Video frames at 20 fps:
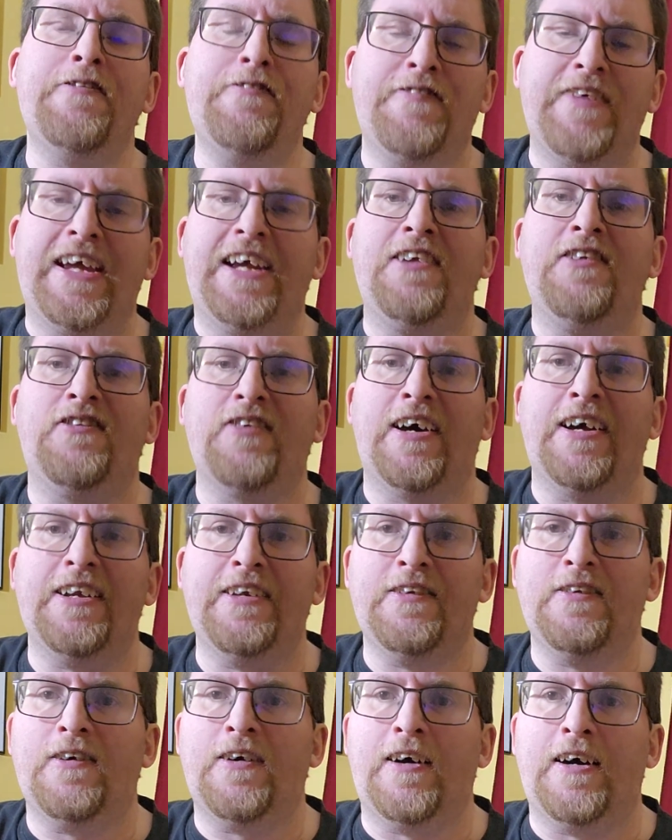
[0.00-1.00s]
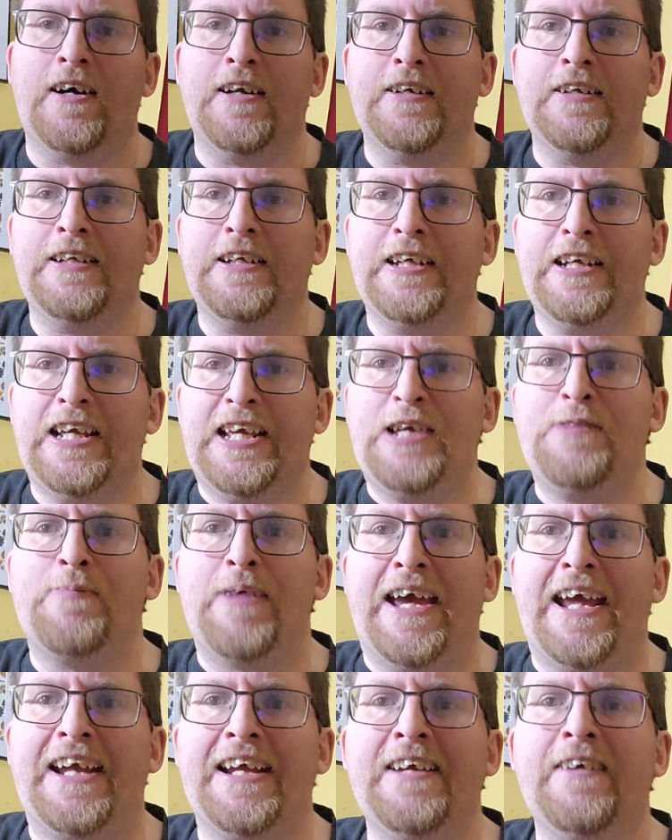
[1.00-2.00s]
of things on
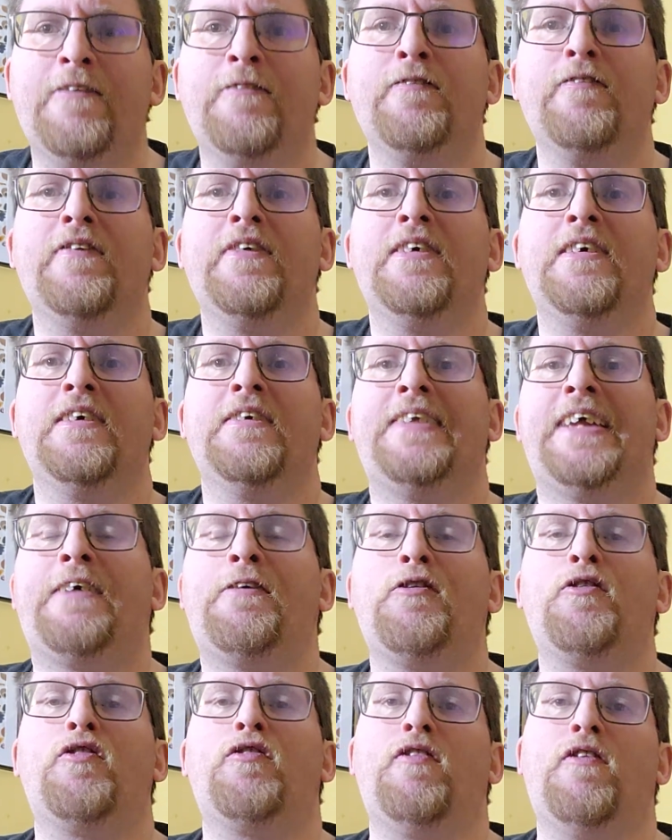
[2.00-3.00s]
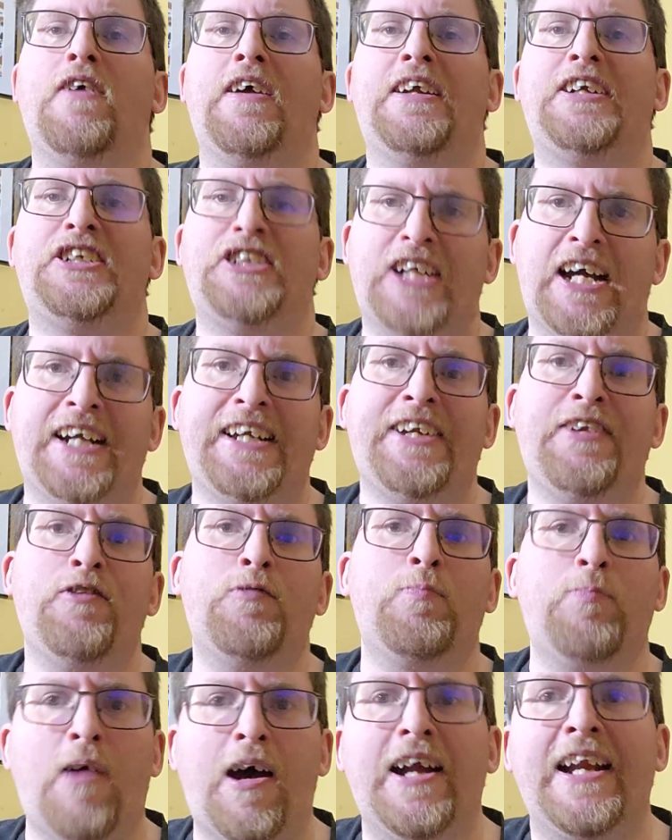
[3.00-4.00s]
eBay that was
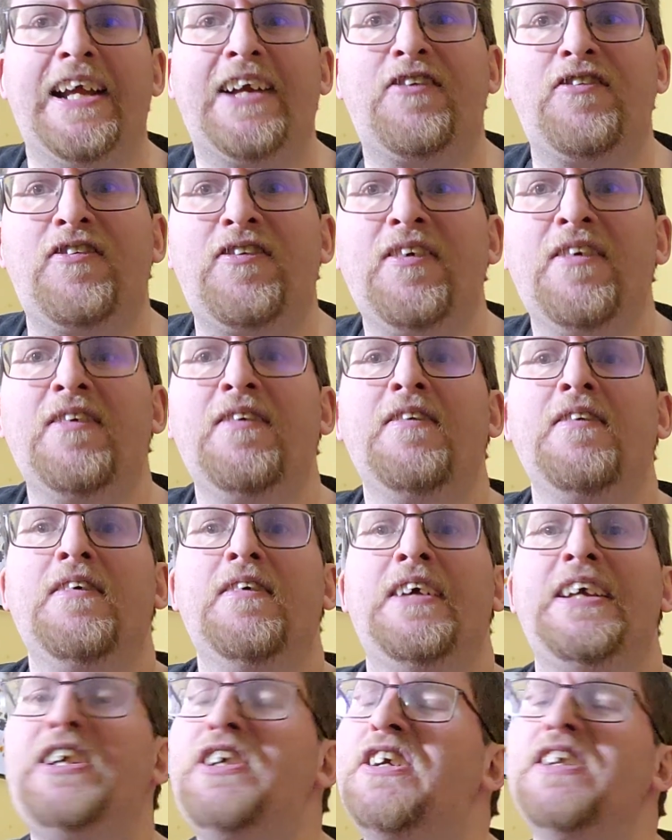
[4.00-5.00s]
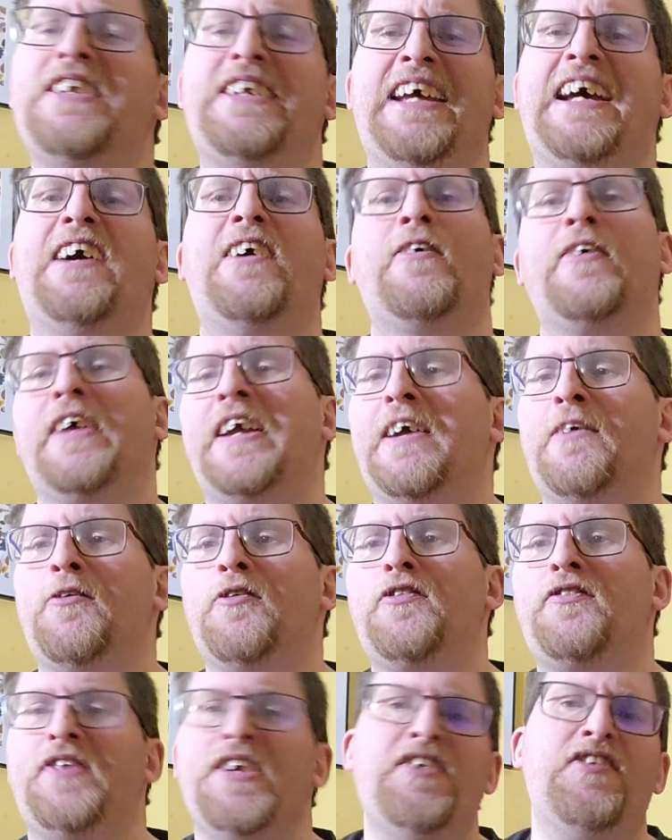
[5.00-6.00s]
Chinese products. You could tell it
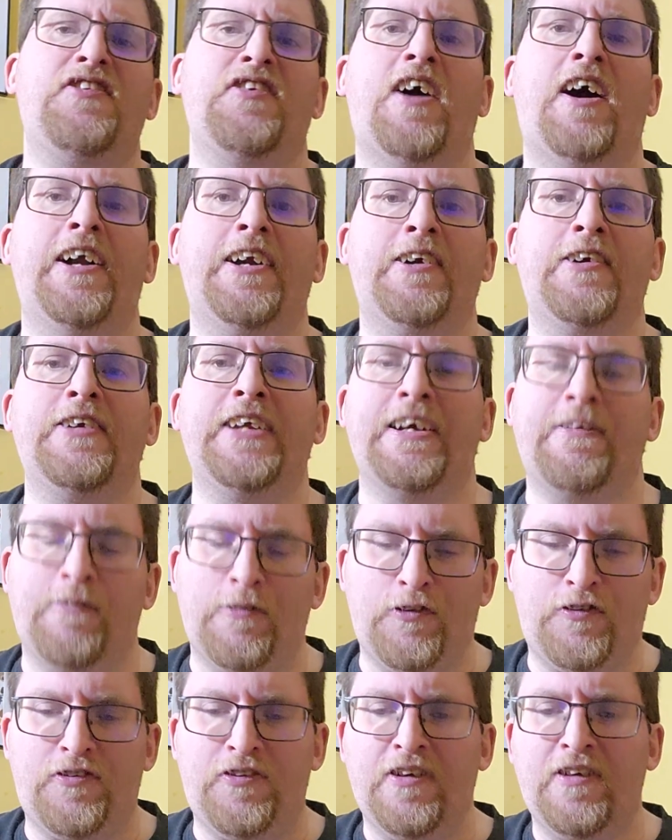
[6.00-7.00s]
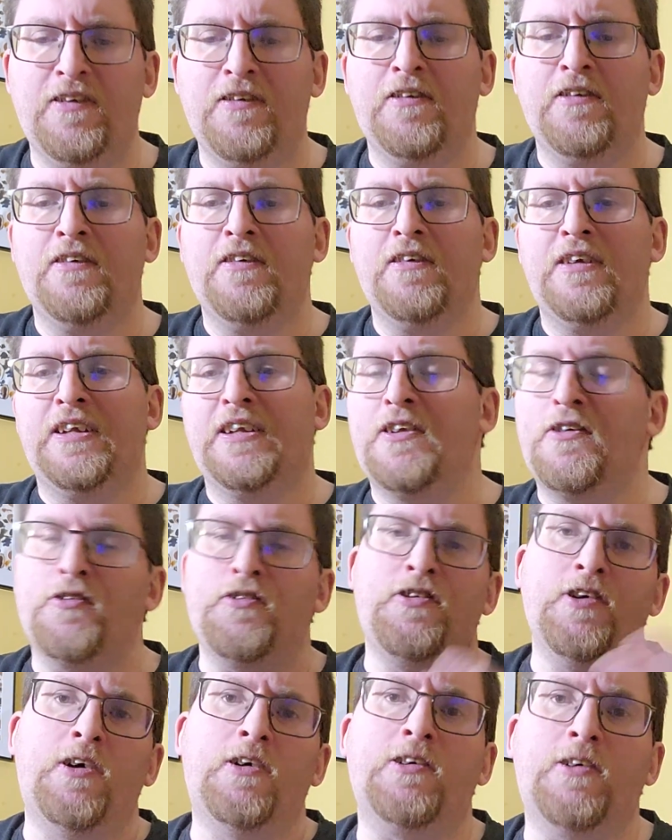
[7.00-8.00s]
was desoldered. There
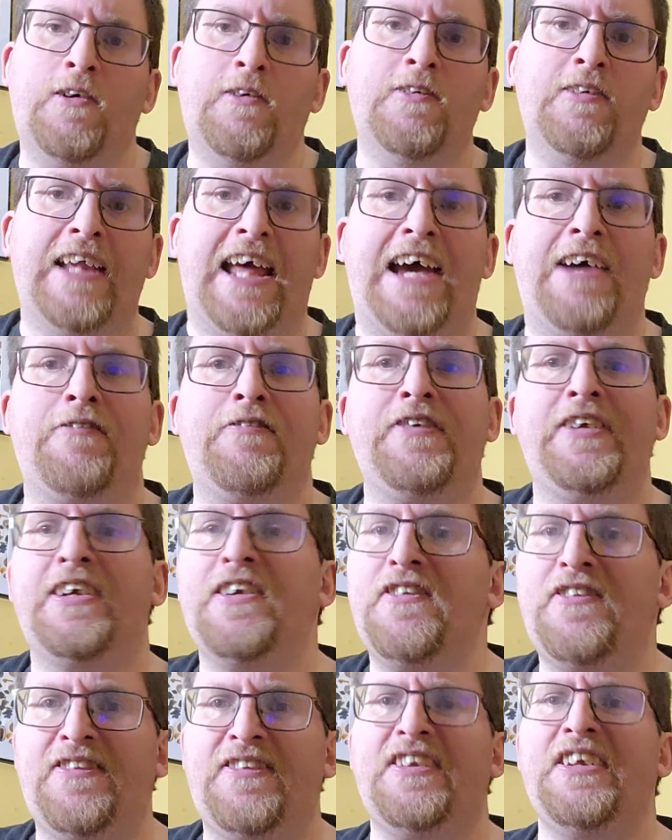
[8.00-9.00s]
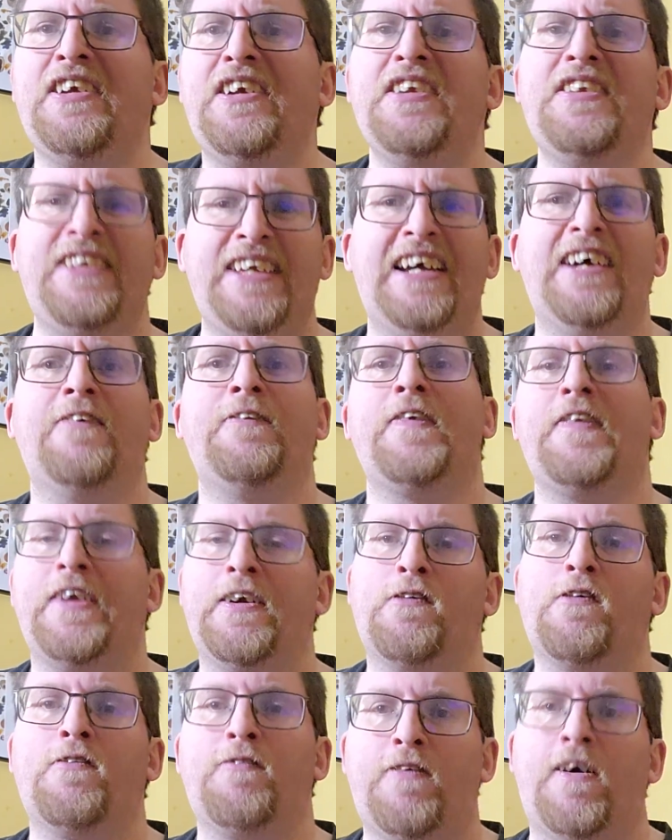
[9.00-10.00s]
was no gold left. You could tell that
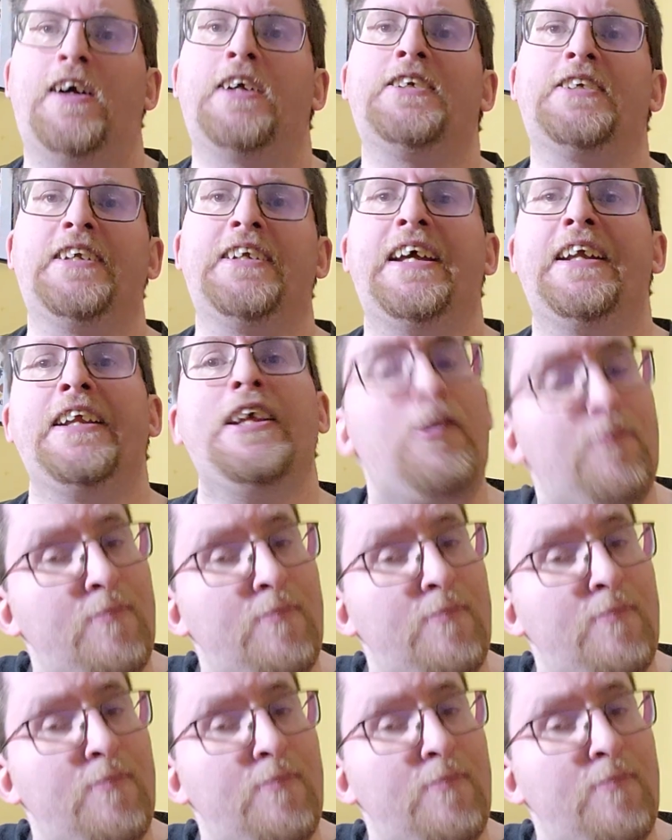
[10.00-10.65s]
they were fraudulent, and